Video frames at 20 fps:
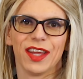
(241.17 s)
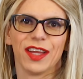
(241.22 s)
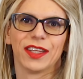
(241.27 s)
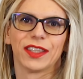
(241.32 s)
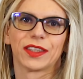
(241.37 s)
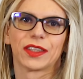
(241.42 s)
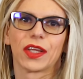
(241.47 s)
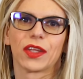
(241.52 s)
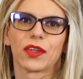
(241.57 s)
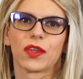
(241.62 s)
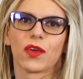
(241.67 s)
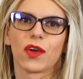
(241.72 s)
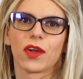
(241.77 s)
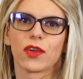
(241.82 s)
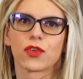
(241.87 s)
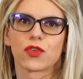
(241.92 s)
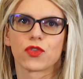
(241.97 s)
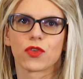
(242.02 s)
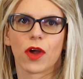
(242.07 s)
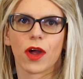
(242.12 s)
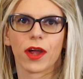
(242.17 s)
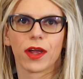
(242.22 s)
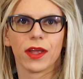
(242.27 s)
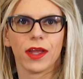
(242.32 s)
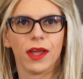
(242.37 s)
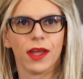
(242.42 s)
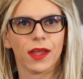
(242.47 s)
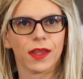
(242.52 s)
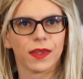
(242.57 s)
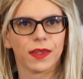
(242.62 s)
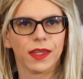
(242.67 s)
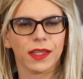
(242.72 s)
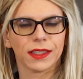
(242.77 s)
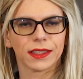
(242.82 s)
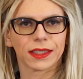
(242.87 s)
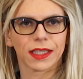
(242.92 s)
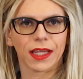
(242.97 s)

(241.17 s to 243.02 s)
So I thought I'd try this